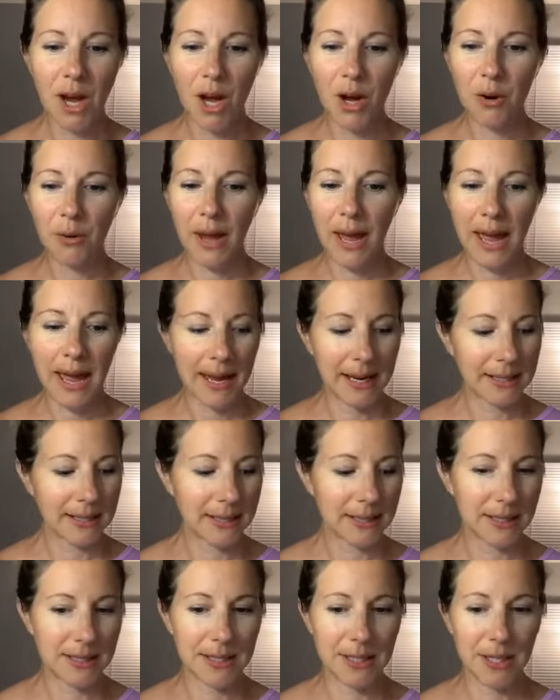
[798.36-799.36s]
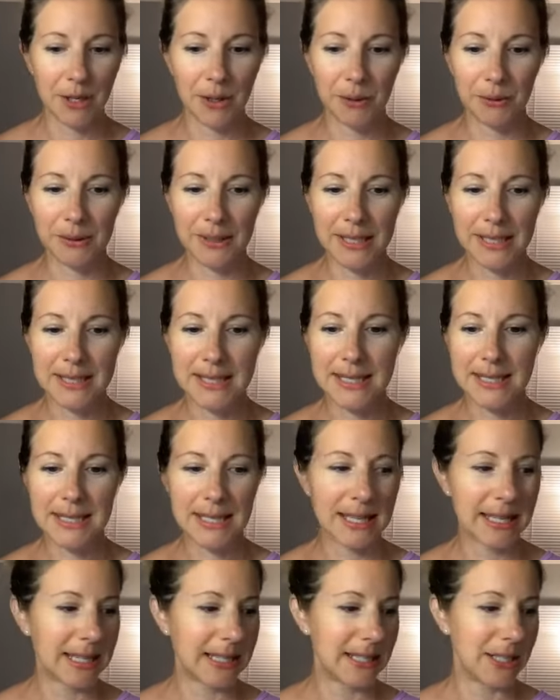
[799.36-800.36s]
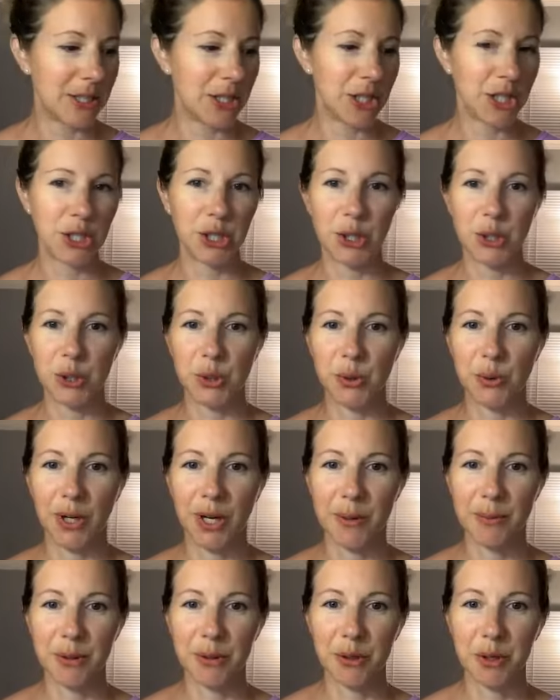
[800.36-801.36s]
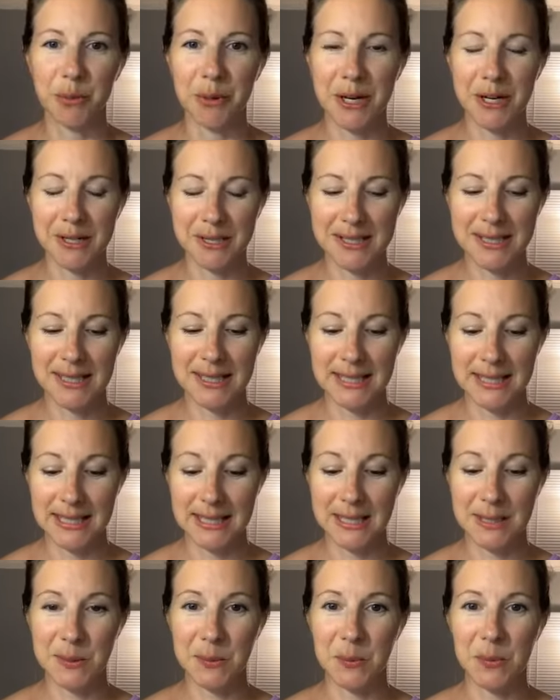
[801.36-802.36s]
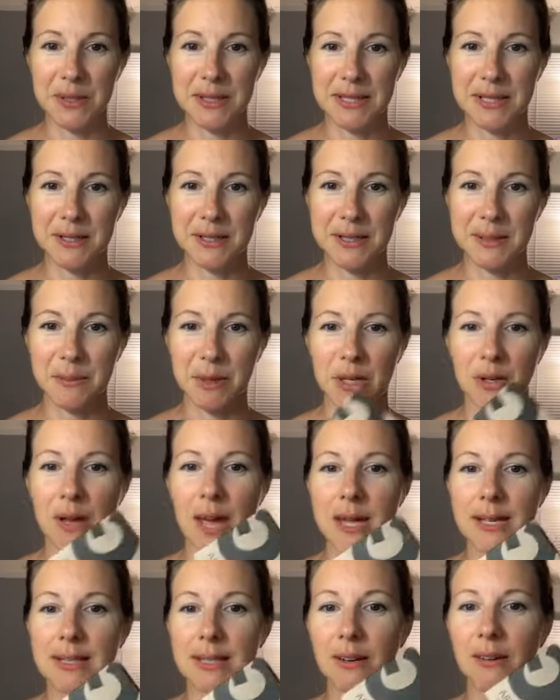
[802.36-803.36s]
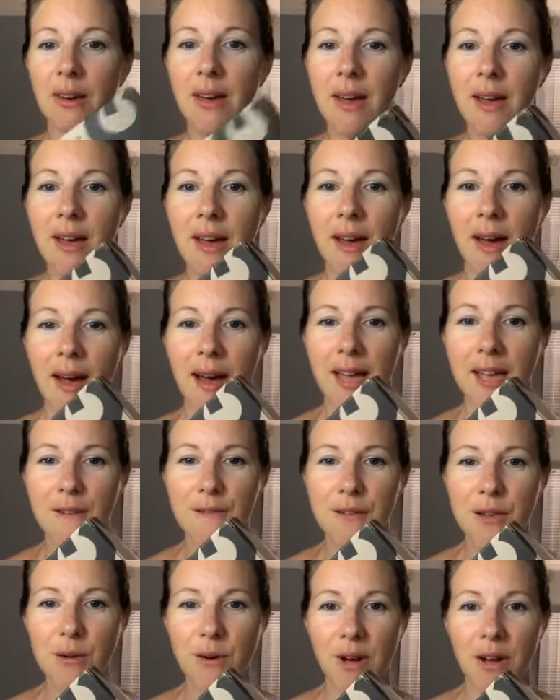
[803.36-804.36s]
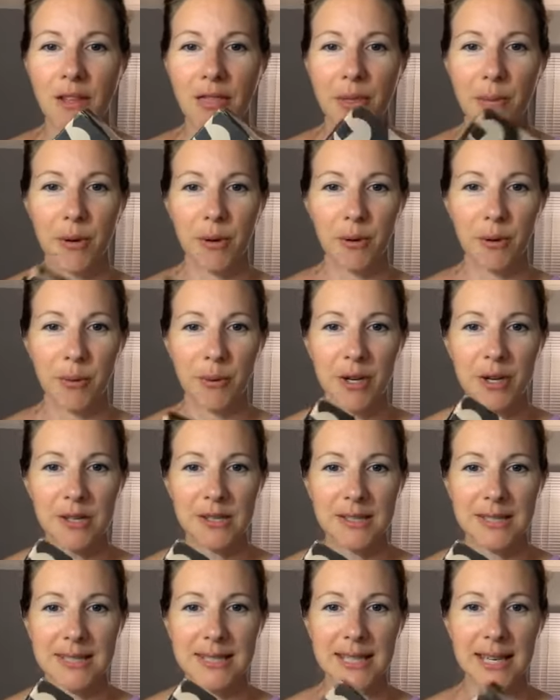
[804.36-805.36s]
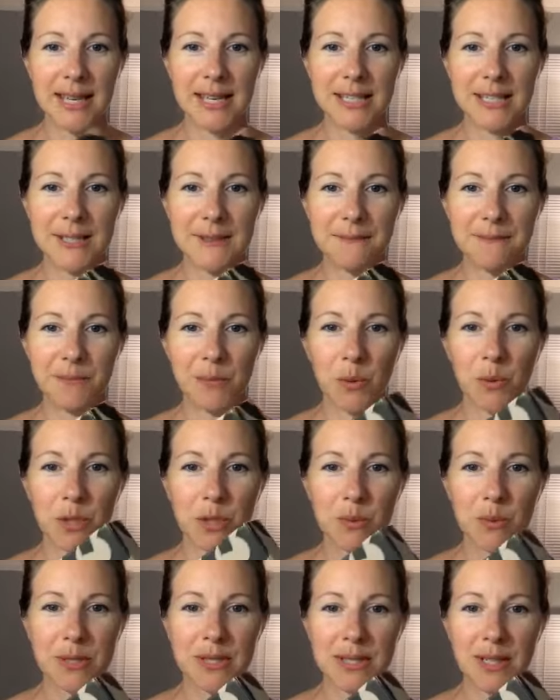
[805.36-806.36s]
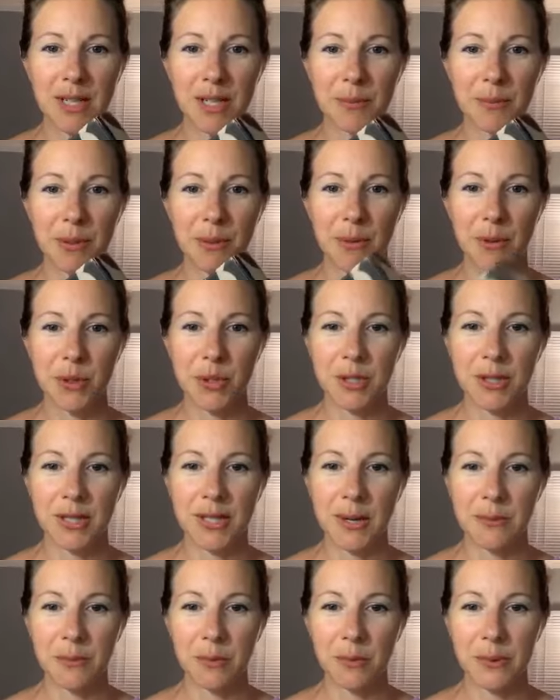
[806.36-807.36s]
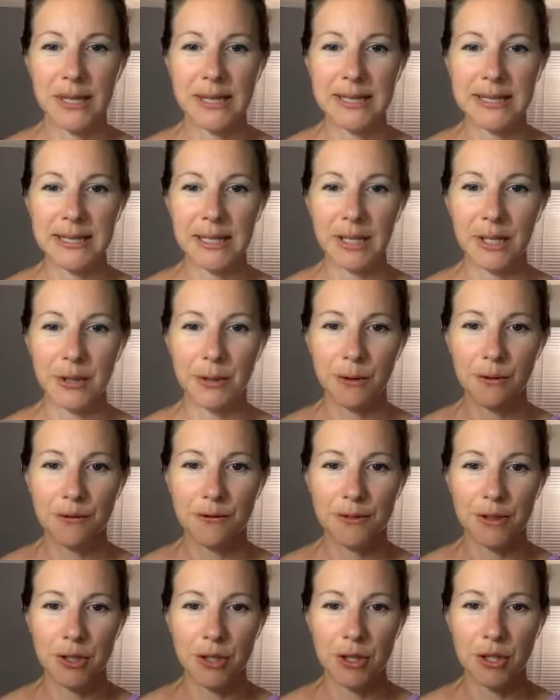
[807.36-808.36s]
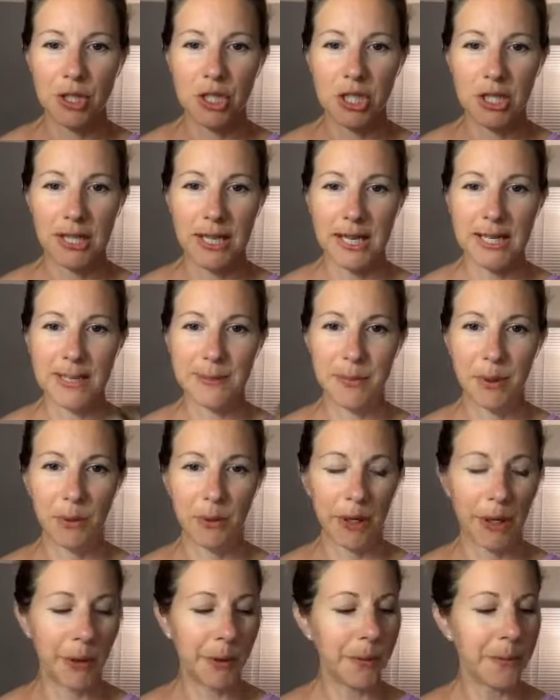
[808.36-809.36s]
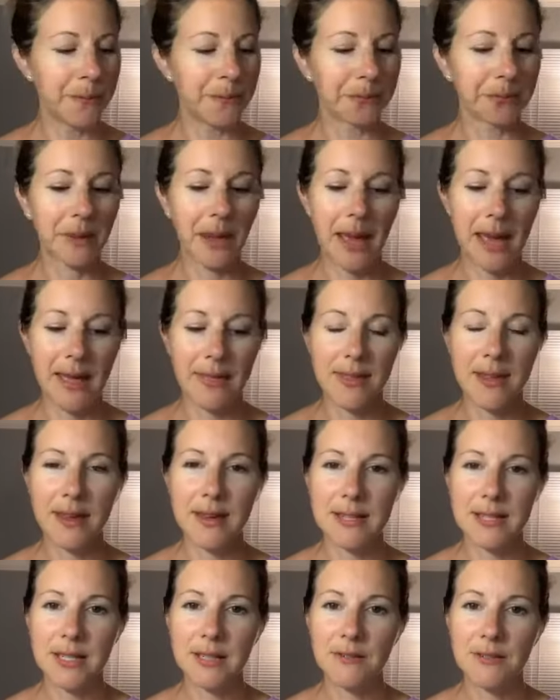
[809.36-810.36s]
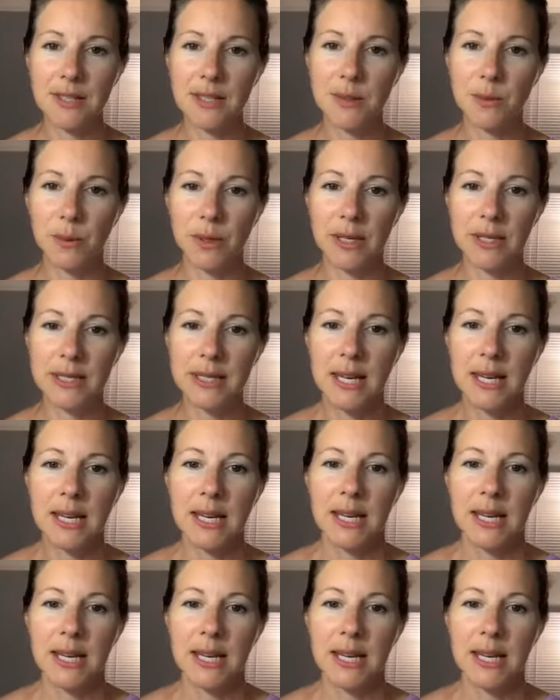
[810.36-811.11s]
Okay, so let's dig into our BOGO box, because this was an awesome one. Okay, so if you got the BOGO box, which was our promotion a couple weeks ago for July's BOGO, and the idea of this was,